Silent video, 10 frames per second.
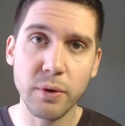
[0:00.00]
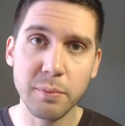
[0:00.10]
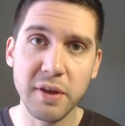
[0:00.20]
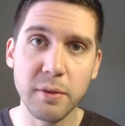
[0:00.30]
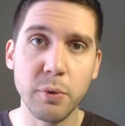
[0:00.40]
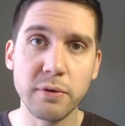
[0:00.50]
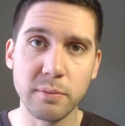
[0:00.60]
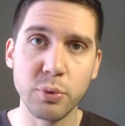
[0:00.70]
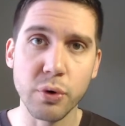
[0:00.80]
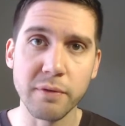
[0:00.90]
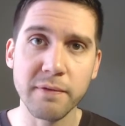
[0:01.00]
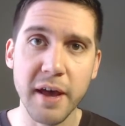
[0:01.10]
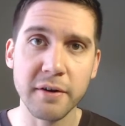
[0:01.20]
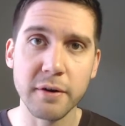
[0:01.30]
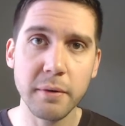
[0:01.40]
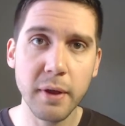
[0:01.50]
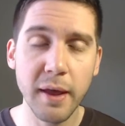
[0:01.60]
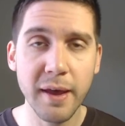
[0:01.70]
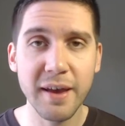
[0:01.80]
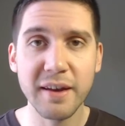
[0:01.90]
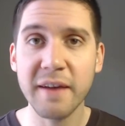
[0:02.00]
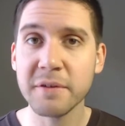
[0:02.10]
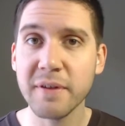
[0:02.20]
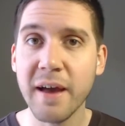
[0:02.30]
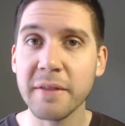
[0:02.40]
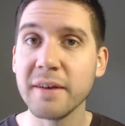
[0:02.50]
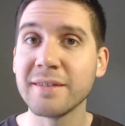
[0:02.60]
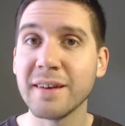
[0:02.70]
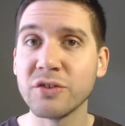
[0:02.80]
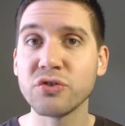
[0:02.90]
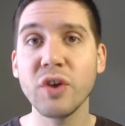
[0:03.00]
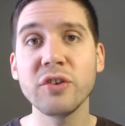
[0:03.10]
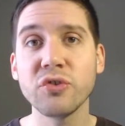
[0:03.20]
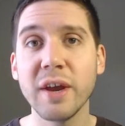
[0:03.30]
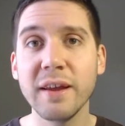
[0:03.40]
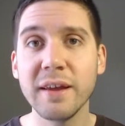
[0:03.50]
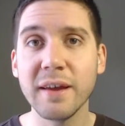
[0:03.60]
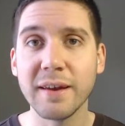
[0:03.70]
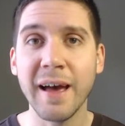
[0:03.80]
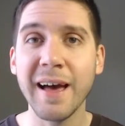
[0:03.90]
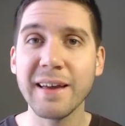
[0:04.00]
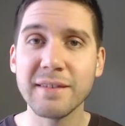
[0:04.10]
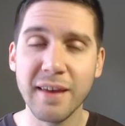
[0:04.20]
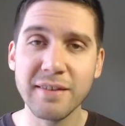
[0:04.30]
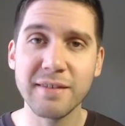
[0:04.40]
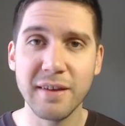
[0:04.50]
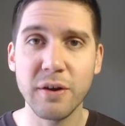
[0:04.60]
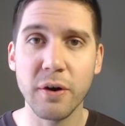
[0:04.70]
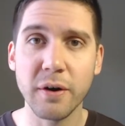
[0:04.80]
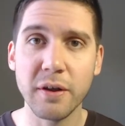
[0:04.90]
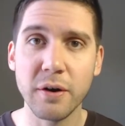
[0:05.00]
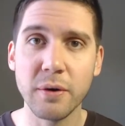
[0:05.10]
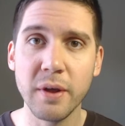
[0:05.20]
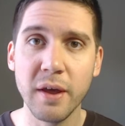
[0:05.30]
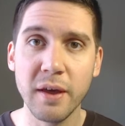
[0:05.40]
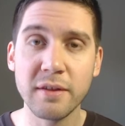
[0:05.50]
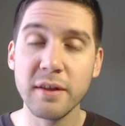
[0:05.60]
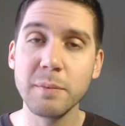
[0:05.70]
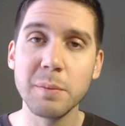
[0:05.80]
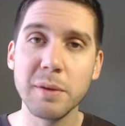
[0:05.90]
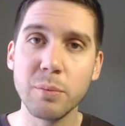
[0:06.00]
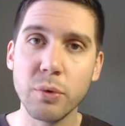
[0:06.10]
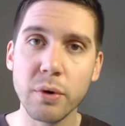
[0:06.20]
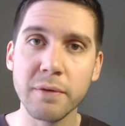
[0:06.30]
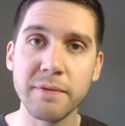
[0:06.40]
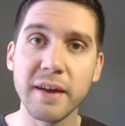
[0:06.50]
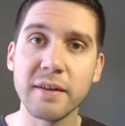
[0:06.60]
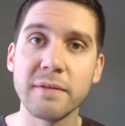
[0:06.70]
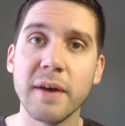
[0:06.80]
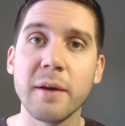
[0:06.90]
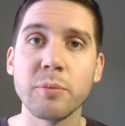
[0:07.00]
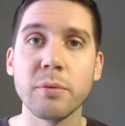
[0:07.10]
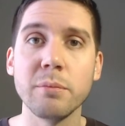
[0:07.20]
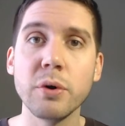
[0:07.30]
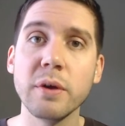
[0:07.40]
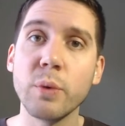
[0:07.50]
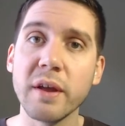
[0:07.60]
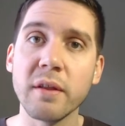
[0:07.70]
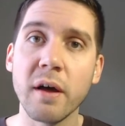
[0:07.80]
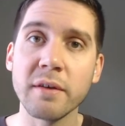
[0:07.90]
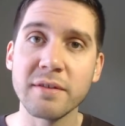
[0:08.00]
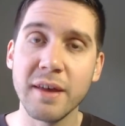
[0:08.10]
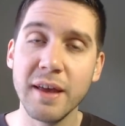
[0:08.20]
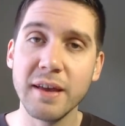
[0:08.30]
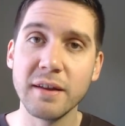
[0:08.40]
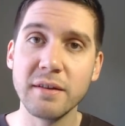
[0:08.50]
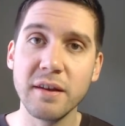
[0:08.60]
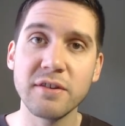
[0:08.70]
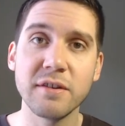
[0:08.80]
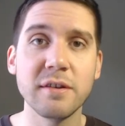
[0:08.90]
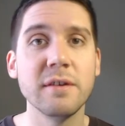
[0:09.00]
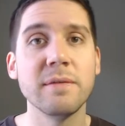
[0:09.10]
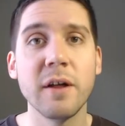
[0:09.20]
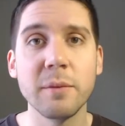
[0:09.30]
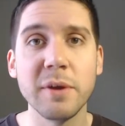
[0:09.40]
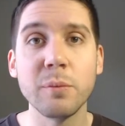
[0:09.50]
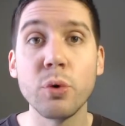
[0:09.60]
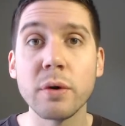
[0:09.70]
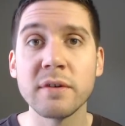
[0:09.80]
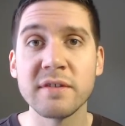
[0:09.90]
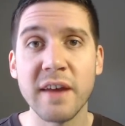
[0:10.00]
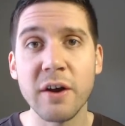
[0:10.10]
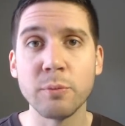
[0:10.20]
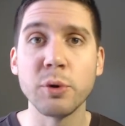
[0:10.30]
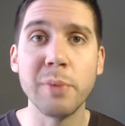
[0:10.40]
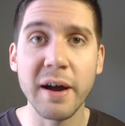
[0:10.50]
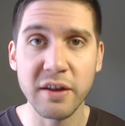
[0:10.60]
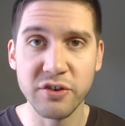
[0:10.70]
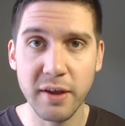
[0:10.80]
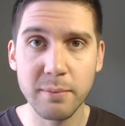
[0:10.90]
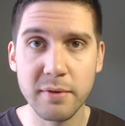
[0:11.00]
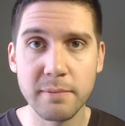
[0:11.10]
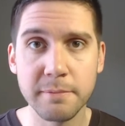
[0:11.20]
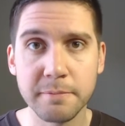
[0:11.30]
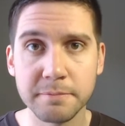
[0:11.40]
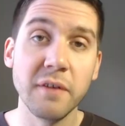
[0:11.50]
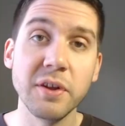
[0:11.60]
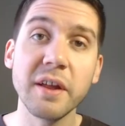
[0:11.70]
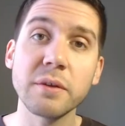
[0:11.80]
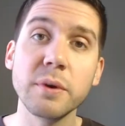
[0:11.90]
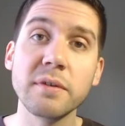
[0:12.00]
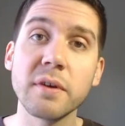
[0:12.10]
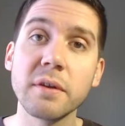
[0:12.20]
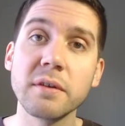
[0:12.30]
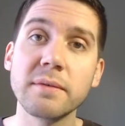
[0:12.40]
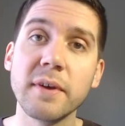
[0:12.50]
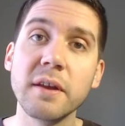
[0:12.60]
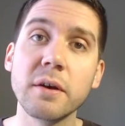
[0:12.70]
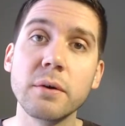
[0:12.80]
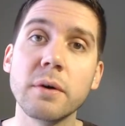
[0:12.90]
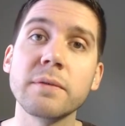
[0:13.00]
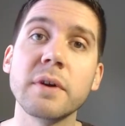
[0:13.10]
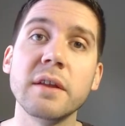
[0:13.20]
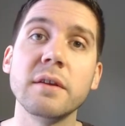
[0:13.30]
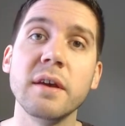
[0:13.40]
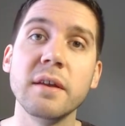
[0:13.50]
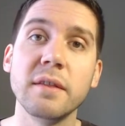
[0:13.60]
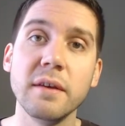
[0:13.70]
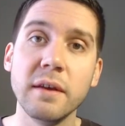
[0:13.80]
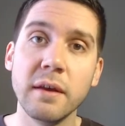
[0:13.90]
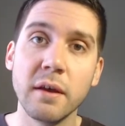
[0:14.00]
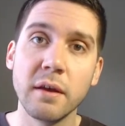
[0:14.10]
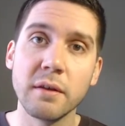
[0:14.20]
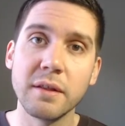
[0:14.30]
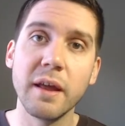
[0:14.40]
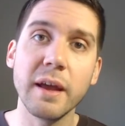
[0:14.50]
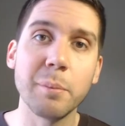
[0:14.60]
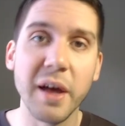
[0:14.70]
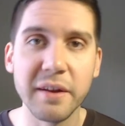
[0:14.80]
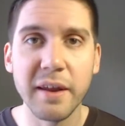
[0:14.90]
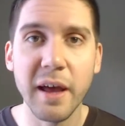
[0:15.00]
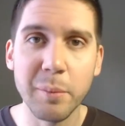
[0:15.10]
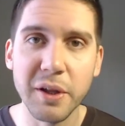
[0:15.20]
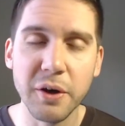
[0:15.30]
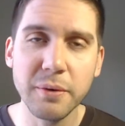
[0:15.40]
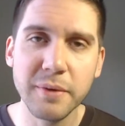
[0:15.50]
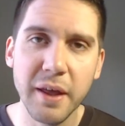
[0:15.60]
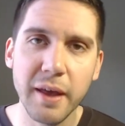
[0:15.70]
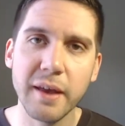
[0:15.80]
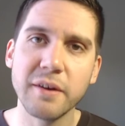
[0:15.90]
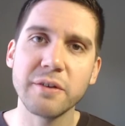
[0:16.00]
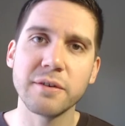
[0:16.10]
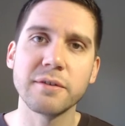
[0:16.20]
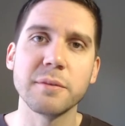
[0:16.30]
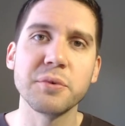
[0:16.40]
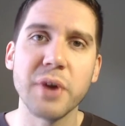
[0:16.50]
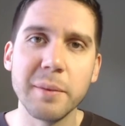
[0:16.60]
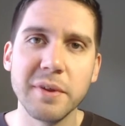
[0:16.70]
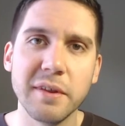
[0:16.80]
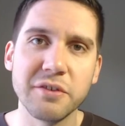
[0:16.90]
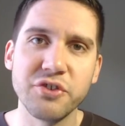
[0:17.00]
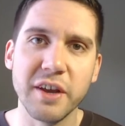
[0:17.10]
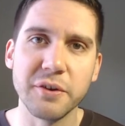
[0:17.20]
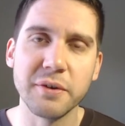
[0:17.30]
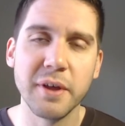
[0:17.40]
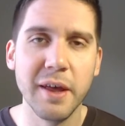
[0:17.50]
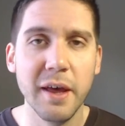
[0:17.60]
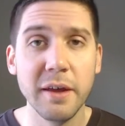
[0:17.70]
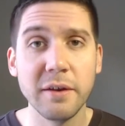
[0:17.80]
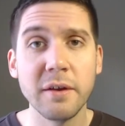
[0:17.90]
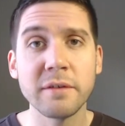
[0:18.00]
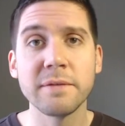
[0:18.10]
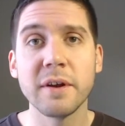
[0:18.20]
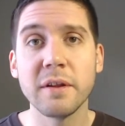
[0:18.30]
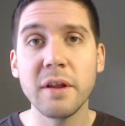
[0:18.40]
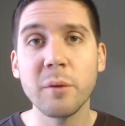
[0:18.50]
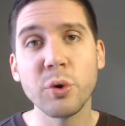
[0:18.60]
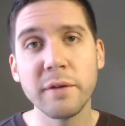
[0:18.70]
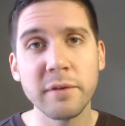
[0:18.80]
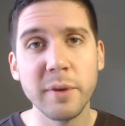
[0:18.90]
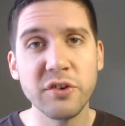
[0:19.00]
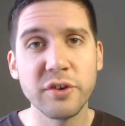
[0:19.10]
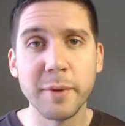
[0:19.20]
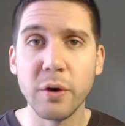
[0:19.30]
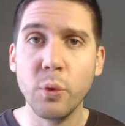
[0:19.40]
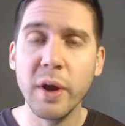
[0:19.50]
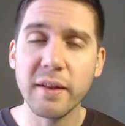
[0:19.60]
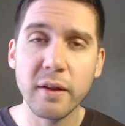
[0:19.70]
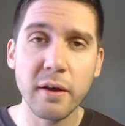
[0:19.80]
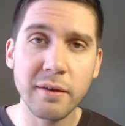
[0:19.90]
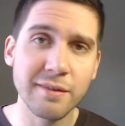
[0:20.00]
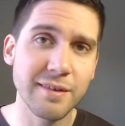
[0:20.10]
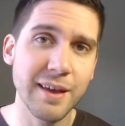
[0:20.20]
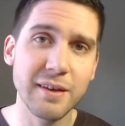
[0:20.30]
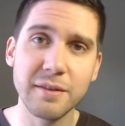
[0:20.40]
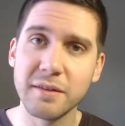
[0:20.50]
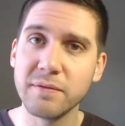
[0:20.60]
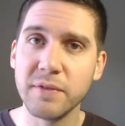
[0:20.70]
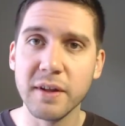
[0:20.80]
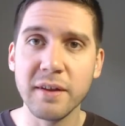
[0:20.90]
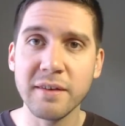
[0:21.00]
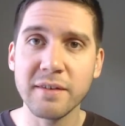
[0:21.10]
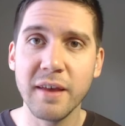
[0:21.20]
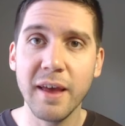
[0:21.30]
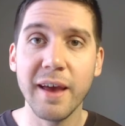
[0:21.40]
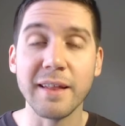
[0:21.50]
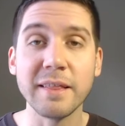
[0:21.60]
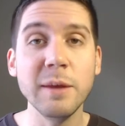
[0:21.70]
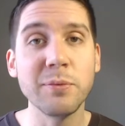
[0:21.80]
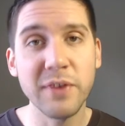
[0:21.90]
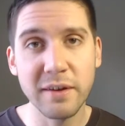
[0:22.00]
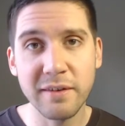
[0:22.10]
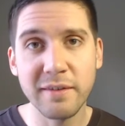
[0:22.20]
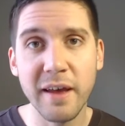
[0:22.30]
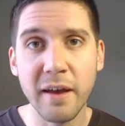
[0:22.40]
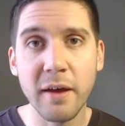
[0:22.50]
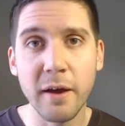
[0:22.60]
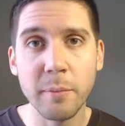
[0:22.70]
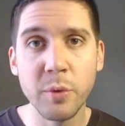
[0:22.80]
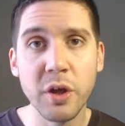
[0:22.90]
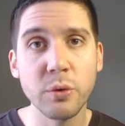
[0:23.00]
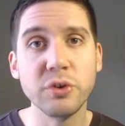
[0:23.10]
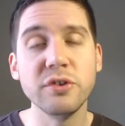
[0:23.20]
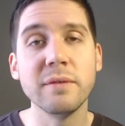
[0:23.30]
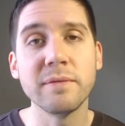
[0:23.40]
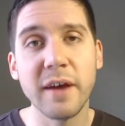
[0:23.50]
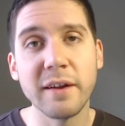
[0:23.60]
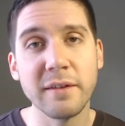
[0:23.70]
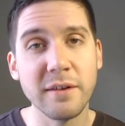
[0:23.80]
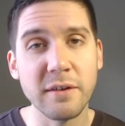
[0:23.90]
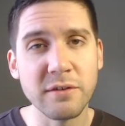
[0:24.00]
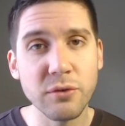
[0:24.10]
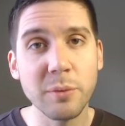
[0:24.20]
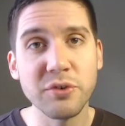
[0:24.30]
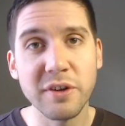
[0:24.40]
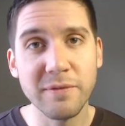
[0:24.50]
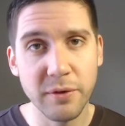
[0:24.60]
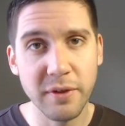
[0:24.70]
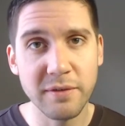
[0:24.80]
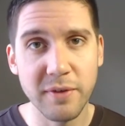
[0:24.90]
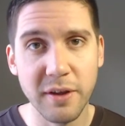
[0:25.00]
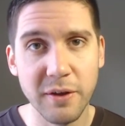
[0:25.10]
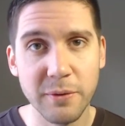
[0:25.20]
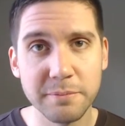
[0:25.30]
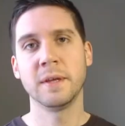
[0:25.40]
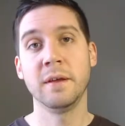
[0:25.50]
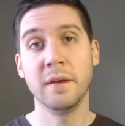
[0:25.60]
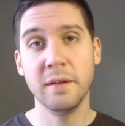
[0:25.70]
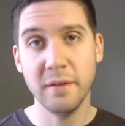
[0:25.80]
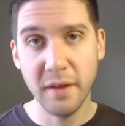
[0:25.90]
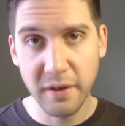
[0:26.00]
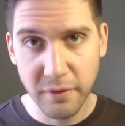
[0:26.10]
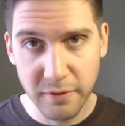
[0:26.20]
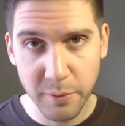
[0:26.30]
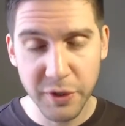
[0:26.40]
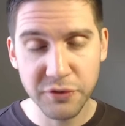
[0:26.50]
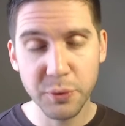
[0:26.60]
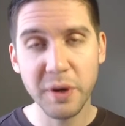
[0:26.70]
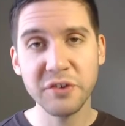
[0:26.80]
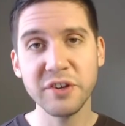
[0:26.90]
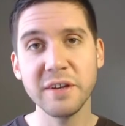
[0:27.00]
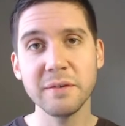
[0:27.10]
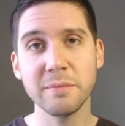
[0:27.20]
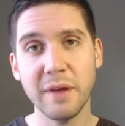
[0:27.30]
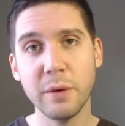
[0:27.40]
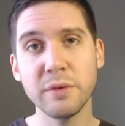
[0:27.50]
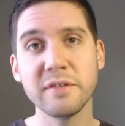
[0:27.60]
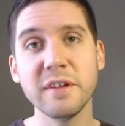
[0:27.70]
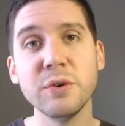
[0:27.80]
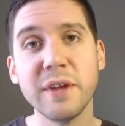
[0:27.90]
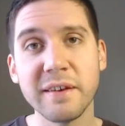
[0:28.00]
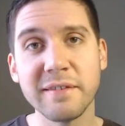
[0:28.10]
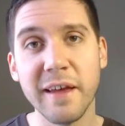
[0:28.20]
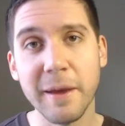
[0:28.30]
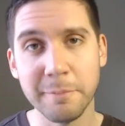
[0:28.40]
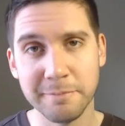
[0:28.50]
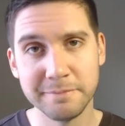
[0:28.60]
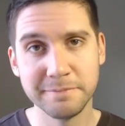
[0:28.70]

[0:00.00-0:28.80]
going to be the most important factor, and after that, things like strength training and high-intensity cardio seem to be more effective at promoting weight loss in addition to developing more desirable body shapes. If you liked what you saw in this video, don't forget to hit the like button down below and also subscribe to this channel. You can also find a lot more information about weight loss, health, and fitness at leapfitness.com, which you can find in the description for this video. Thank you so much for watching. I will see you next time.